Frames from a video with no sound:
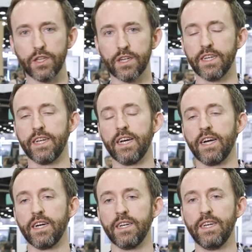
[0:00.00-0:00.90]
look
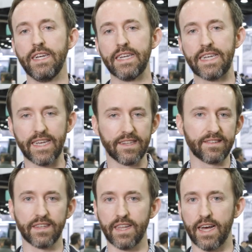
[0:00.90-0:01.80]
at
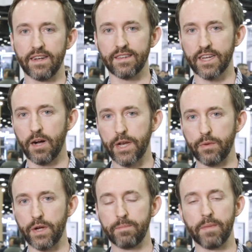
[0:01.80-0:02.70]
Keyence a lot as a company
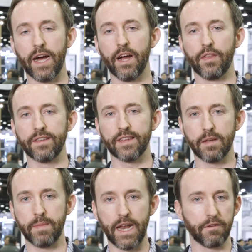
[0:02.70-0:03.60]
we admire that's in
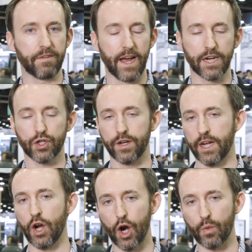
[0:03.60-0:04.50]
the manufacturing
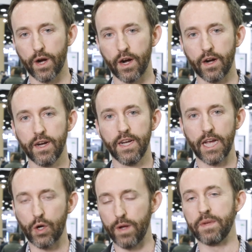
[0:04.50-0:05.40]
and hardware
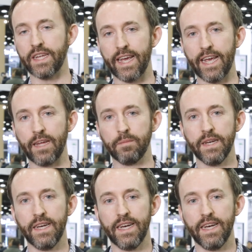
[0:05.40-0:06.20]
equipment game.